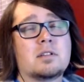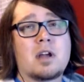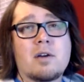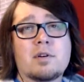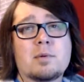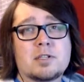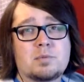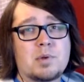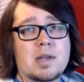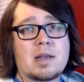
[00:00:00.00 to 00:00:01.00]

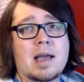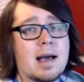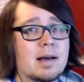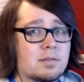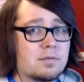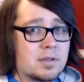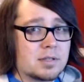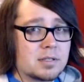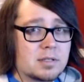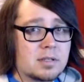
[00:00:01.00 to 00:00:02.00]
governments being out of
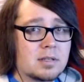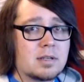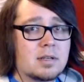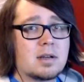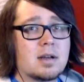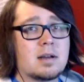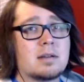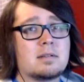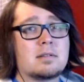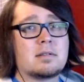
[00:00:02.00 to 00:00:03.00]
this
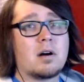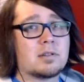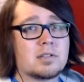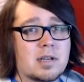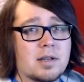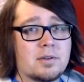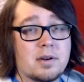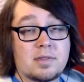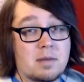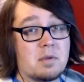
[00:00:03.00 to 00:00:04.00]
altogether,
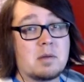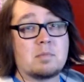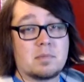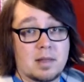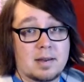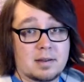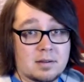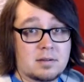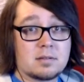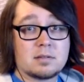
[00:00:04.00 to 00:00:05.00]
and they may
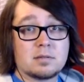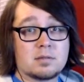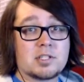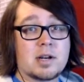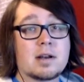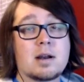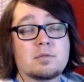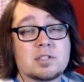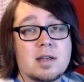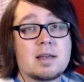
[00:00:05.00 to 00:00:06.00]
Jedi Knight
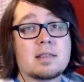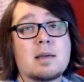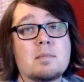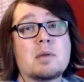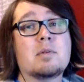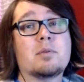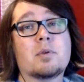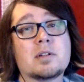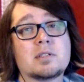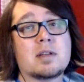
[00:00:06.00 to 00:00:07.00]
was saying, they may be the
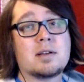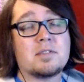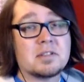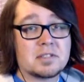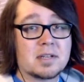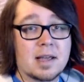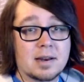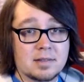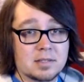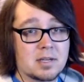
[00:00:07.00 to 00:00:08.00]
ones that have
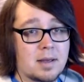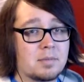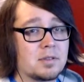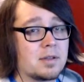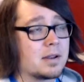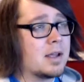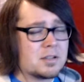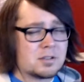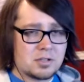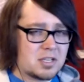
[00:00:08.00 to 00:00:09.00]
instigated this type of thing.
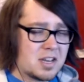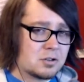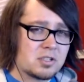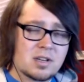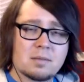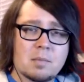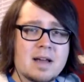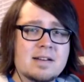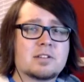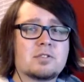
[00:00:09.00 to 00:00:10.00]
So it's just an interesting
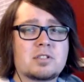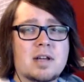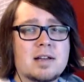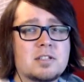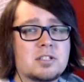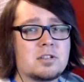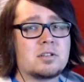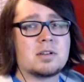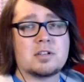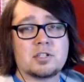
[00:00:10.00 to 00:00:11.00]
mind exercise
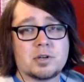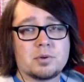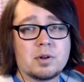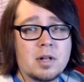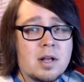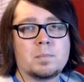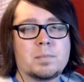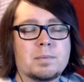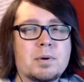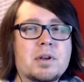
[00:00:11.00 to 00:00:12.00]
in general,
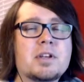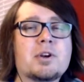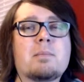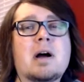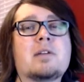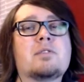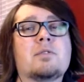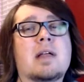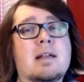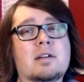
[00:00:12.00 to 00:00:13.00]
but putting your mind
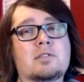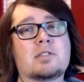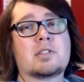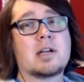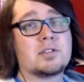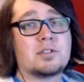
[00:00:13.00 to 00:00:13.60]
through that exercise